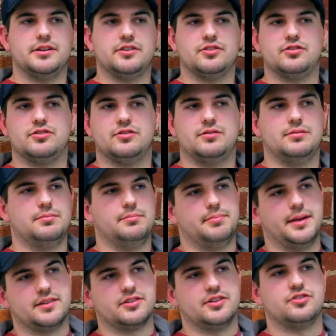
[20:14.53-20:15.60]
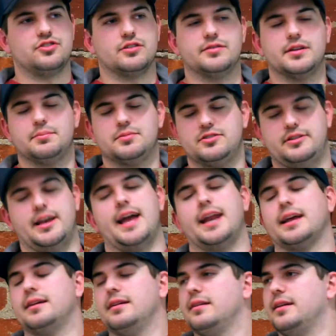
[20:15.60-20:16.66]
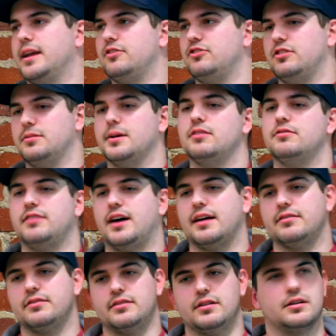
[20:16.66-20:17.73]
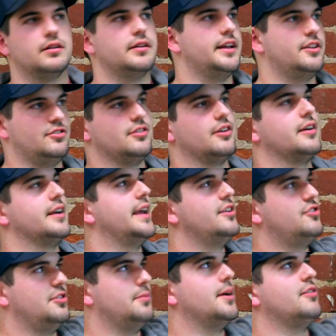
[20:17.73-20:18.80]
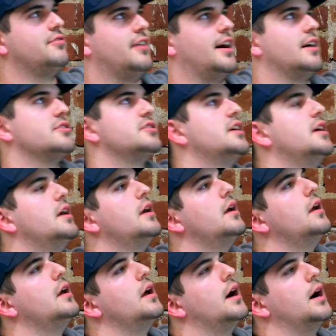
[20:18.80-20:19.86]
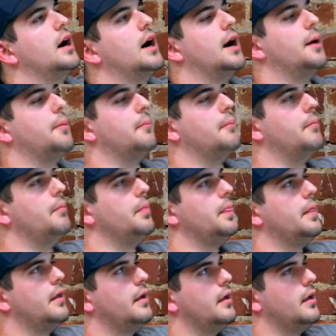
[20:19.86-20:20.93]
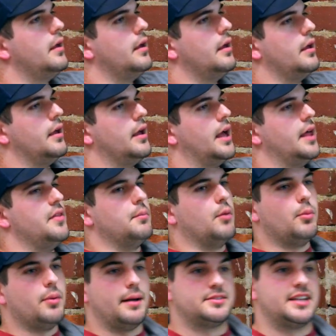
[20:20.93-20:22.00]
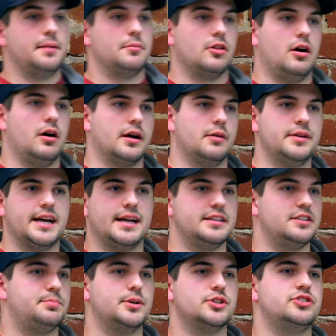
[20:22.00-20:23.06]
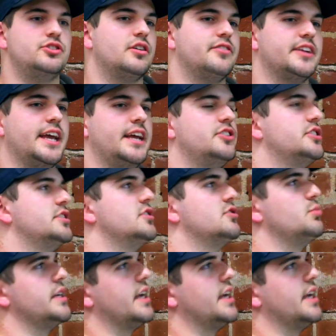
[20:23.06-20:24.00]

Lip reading: We just basically served up static HTML files. And then mobile apps came along, and we got these push notifications.